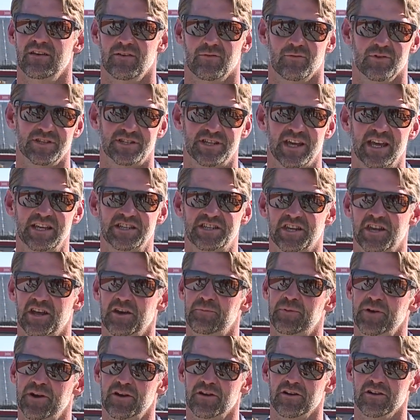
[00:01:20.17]
We changed it
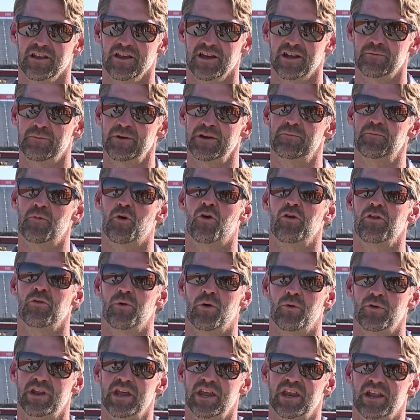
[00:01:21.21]
up here a little bit more than
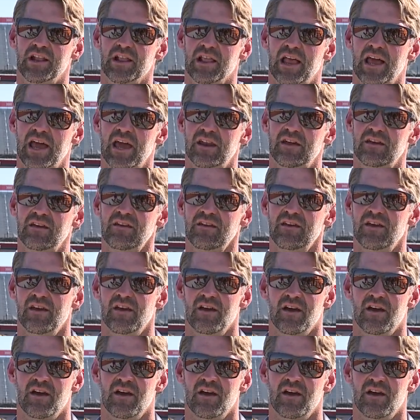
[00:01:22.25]
what we did in Atlanta.